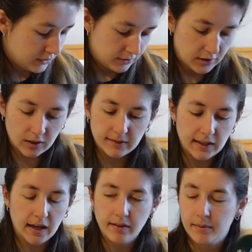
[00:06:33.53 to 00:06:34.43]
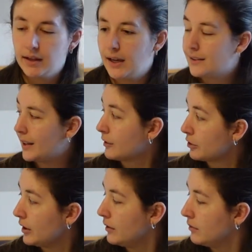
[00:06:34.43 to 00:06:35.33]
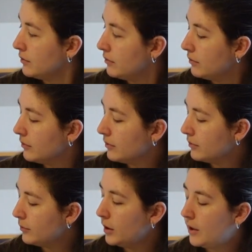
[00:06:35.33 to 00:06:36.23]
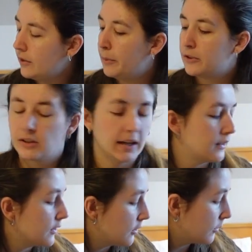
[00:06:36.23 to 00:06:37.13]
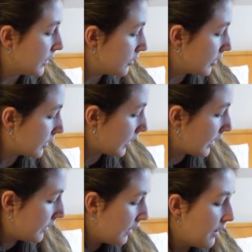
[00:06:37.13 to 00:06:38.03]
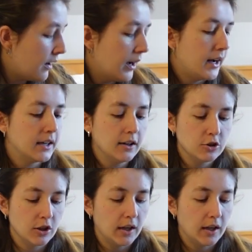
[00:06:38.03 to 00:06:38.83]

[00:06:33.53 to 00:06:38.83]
Jacob doesn't have that many hats, actually. You don't have a bunch of hats, so I'm glad you got that. I got a shirt.